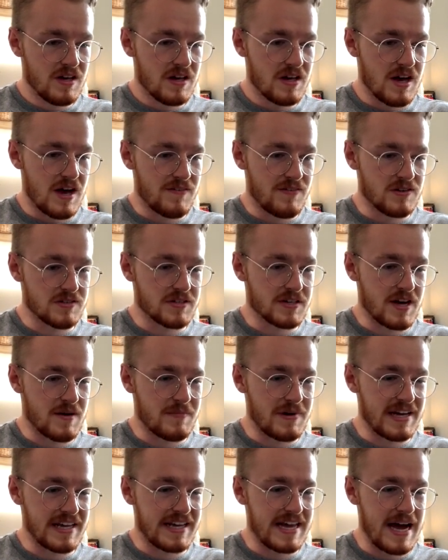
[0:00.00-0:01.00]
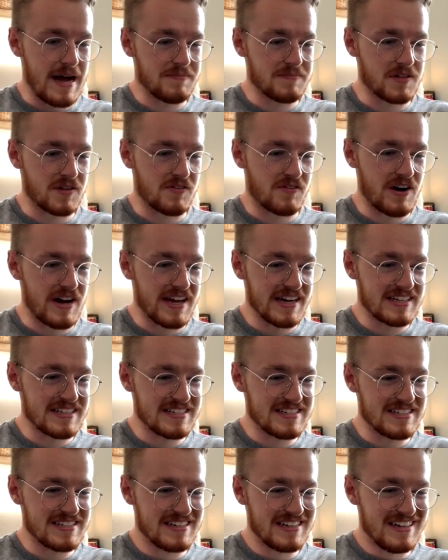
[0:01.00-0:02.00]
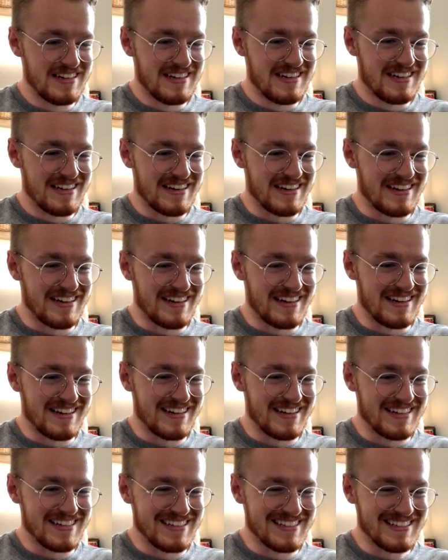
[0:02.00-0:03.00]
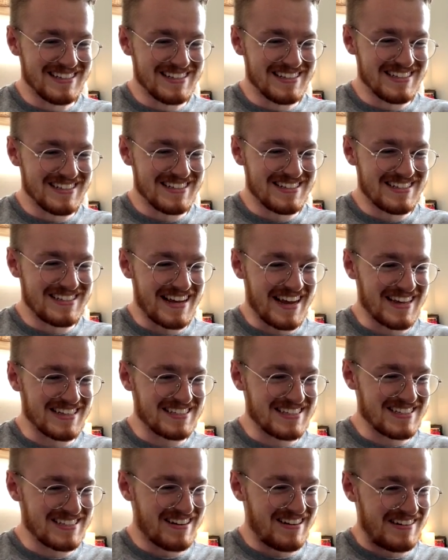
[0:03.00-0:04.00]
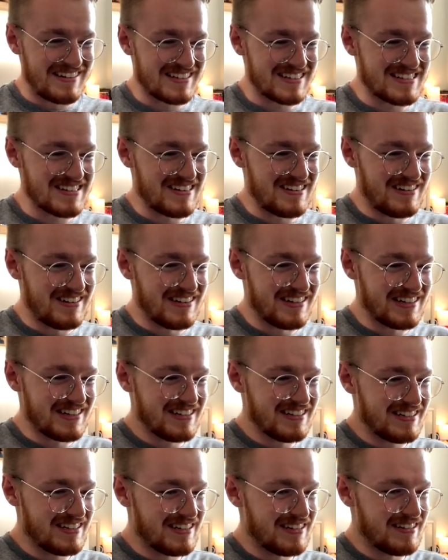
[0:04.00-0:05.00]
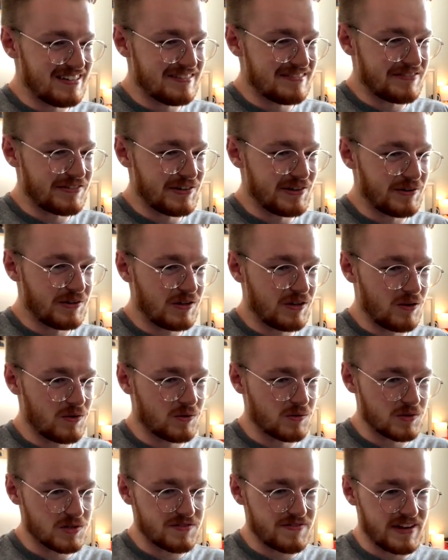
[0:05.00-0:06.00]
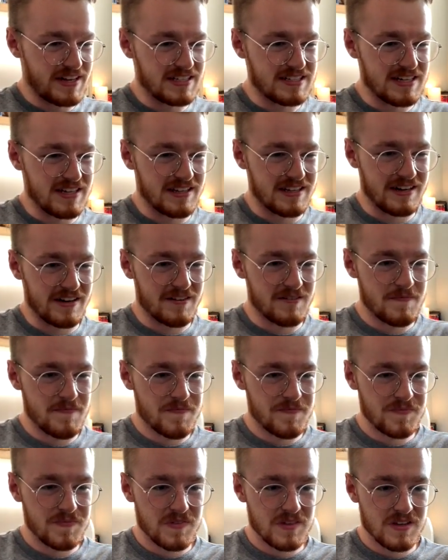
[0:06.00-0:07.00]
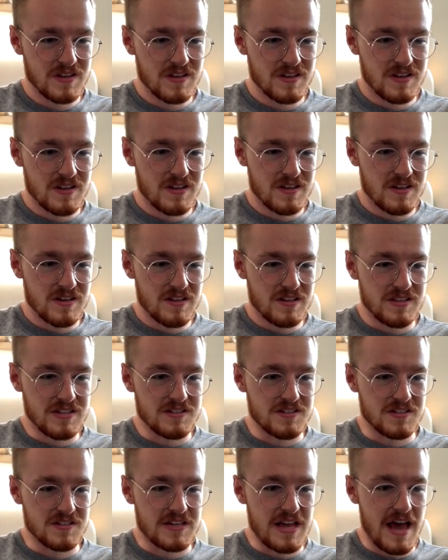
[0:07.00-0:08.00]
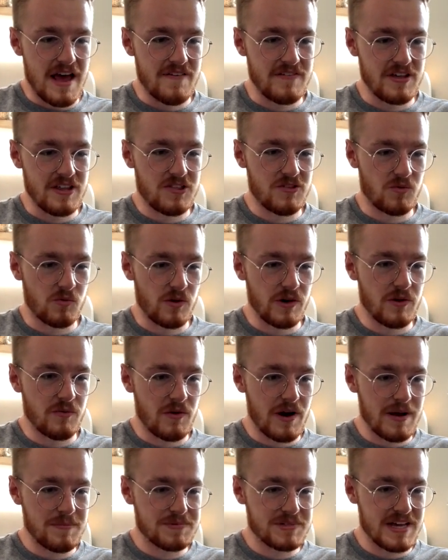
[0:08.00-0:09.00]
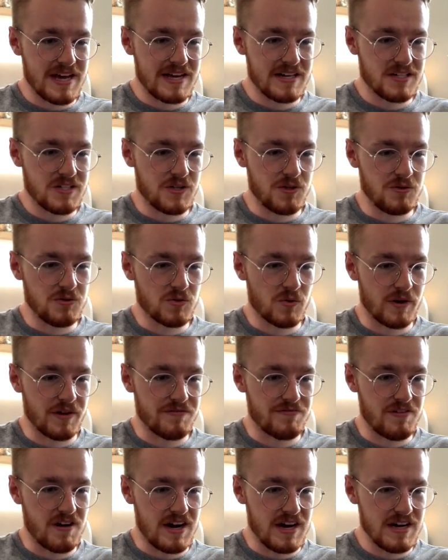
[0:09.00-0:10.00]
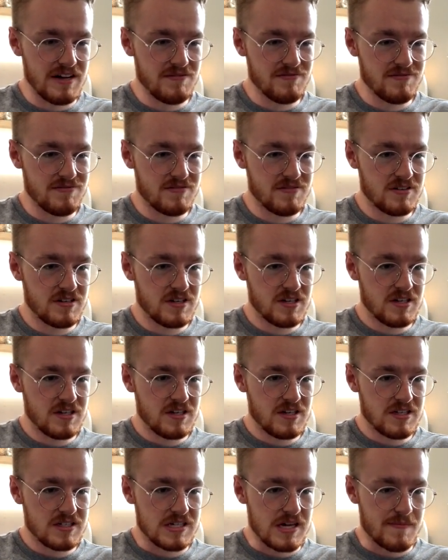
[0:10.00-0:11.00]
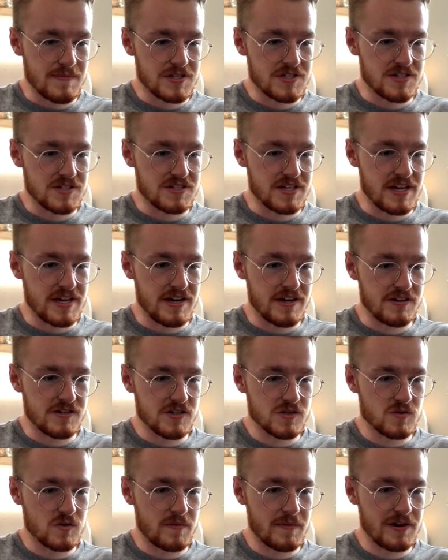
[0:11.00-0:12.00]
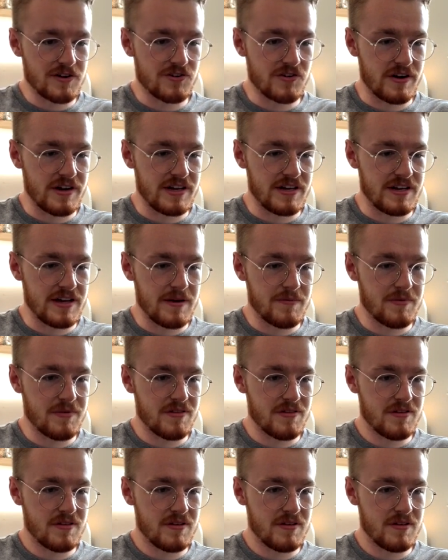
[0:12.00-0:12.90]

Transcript: I've also got my Captain Rex stance socks on for you Clone Wars fans out there. This is heavy 3 reps at 225. Not much to say here, just want to make sure I hit depth.